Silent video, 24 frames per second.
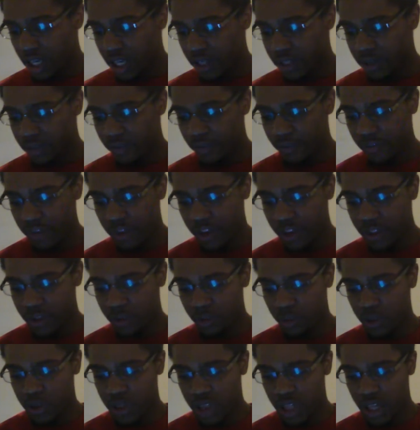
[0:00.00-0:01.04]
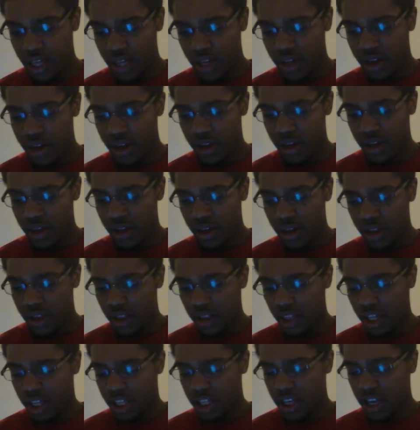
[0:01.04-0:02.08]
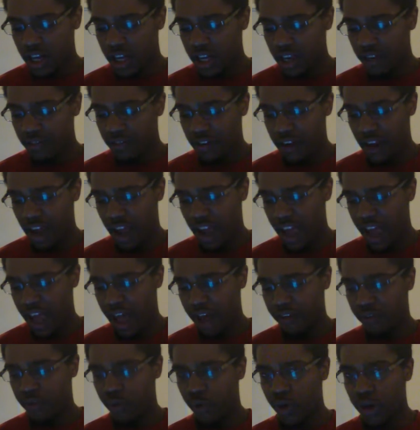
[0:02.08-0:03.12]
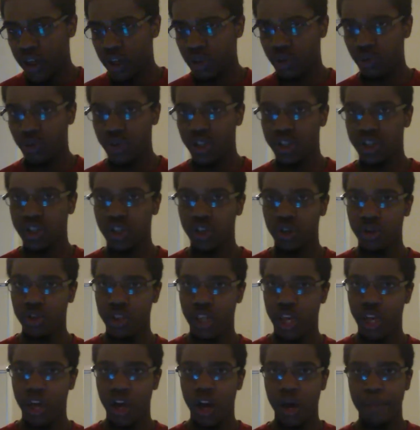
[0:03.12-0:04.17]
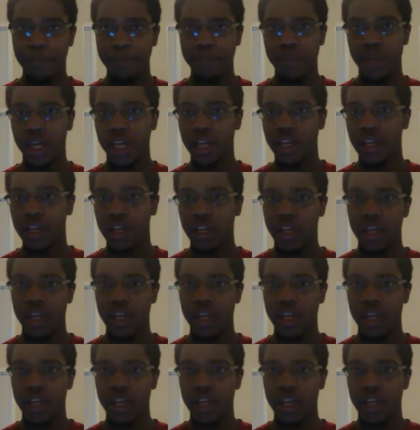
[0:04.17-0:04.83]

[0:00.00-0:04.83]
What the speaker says: gets fixed within like not even halfway through this year? They update it